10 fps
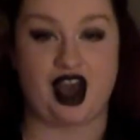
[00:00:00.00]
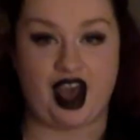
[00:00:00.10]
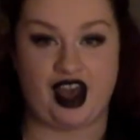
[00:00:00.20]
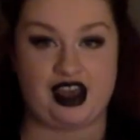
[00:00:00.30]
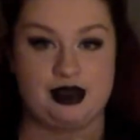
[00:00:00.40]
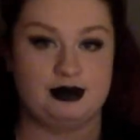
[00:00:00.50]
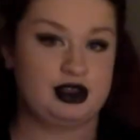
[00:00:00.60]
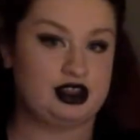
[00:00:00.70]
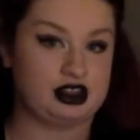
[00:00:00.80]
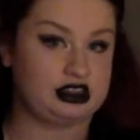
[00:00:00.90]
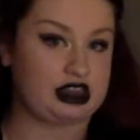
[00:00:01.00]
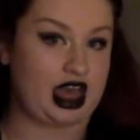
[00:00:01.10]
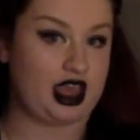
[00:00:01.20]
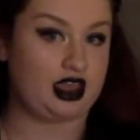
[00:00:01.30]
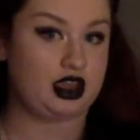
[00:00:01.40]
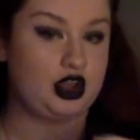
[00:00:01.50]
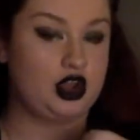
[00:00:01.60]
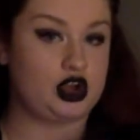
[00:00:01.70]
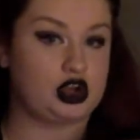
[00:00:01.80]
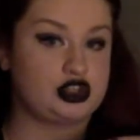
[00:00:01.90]
I'm like
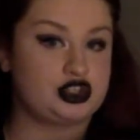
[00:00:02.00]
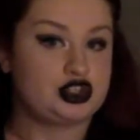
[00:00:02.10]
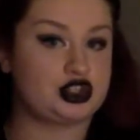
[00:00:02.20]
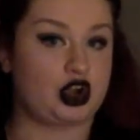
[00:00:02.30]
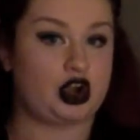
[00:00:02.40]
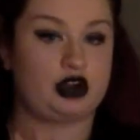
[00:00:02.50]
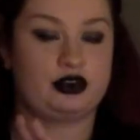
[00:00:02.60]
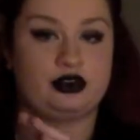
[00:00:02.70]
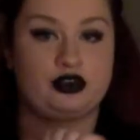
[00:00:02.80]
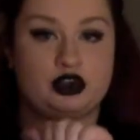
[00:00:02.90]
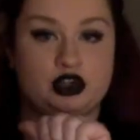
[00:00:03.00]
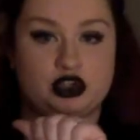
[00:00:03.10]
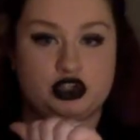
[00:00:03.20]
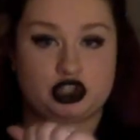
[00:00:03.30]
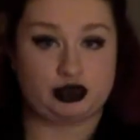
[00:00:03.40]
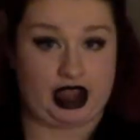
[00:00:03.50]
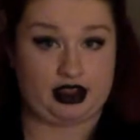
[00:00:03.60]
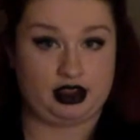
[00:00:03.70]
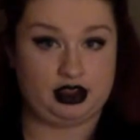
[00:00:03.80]
a scarf trick.